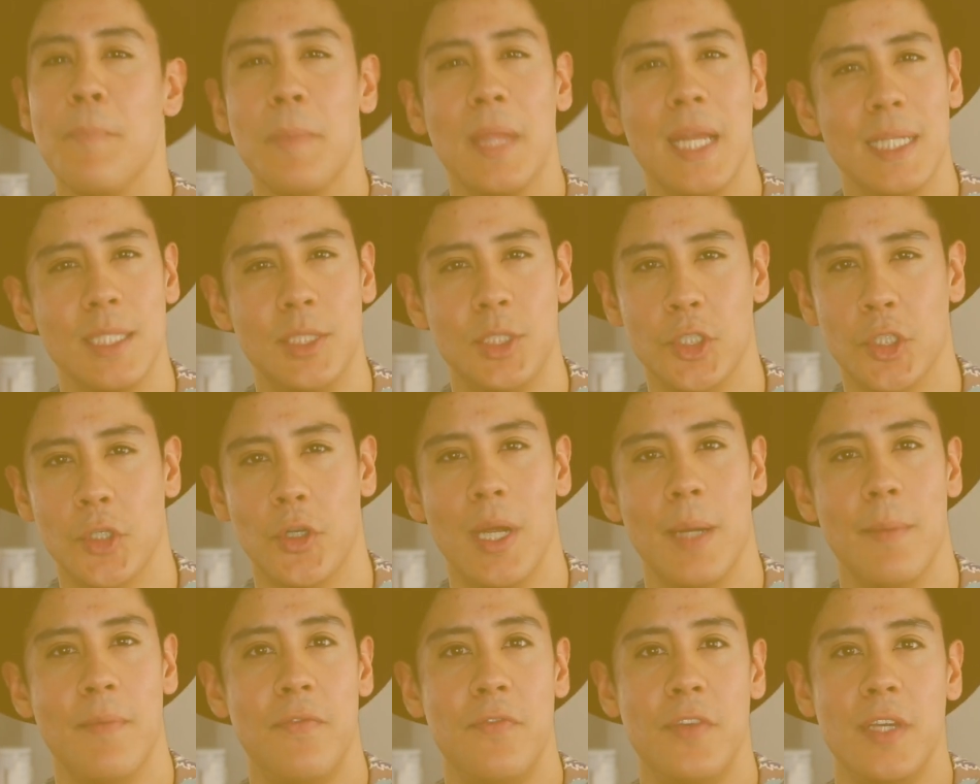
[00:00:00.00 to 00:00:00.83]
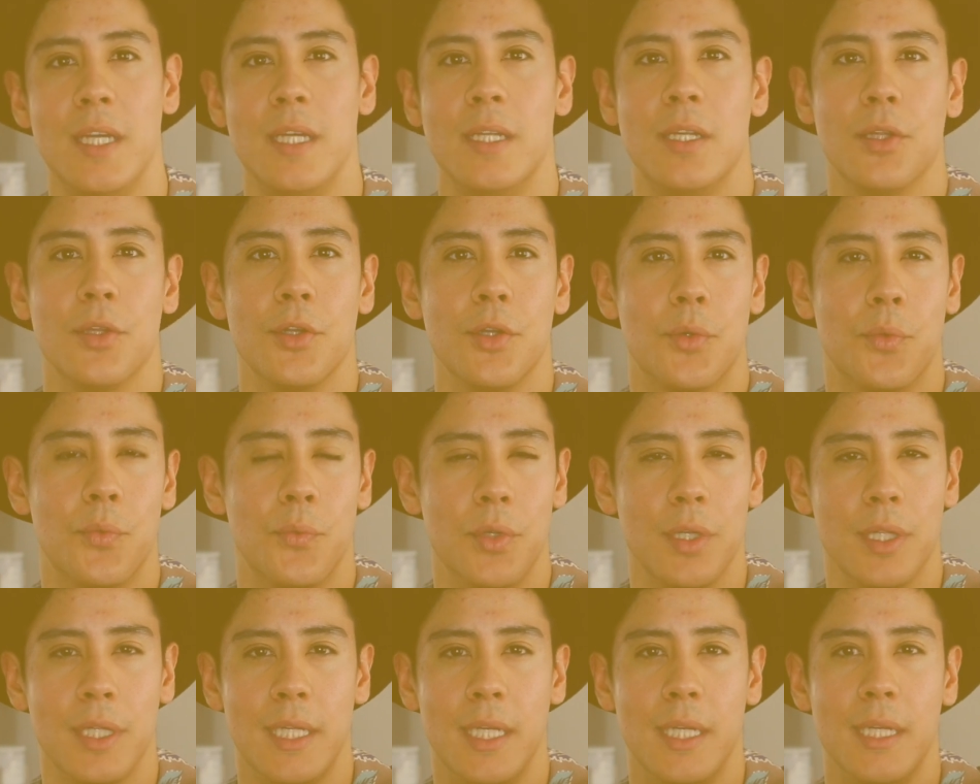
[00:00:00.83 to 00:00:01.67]
Instagram feed look
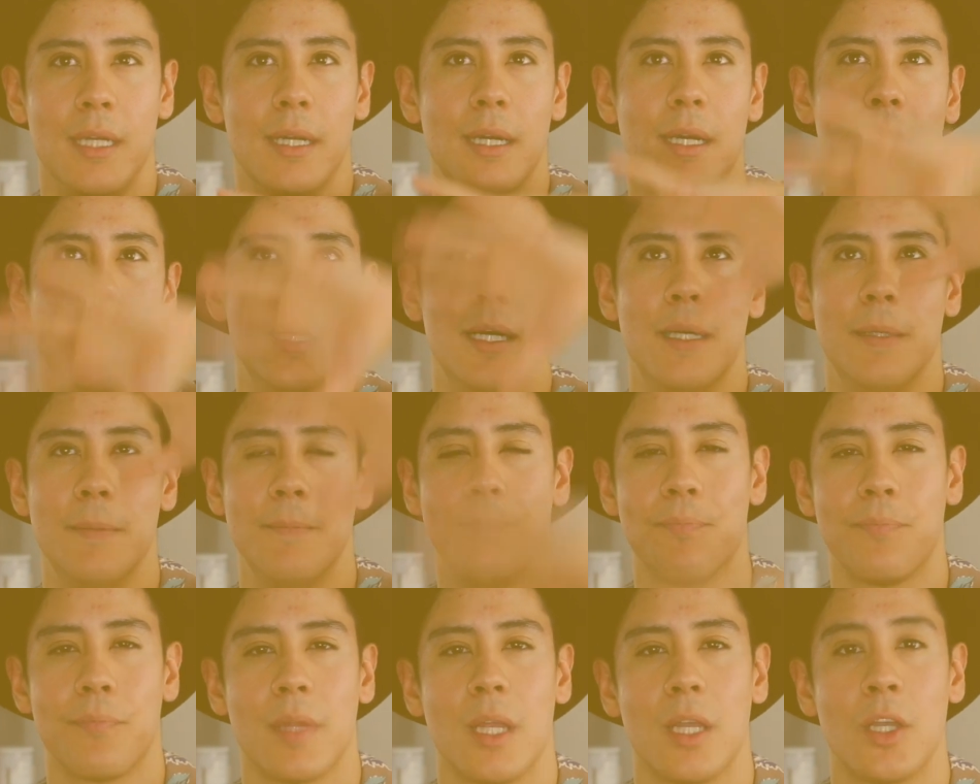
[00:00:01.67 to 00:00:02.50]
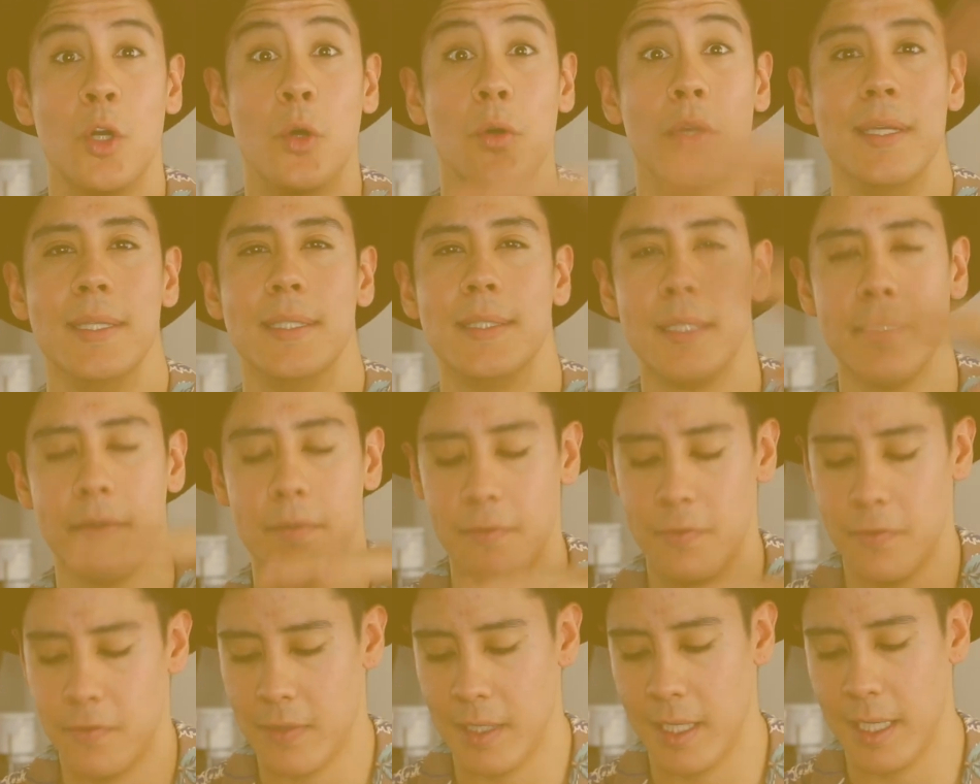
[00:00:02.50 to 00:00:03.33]
really
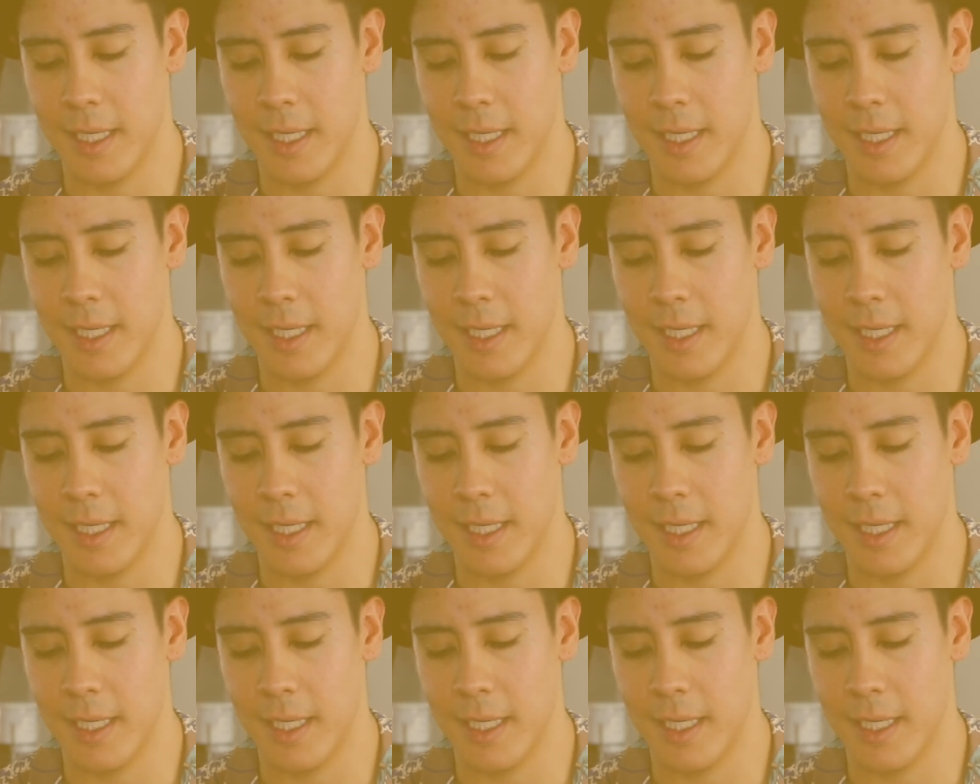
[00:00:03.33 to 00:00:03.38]
cohesive.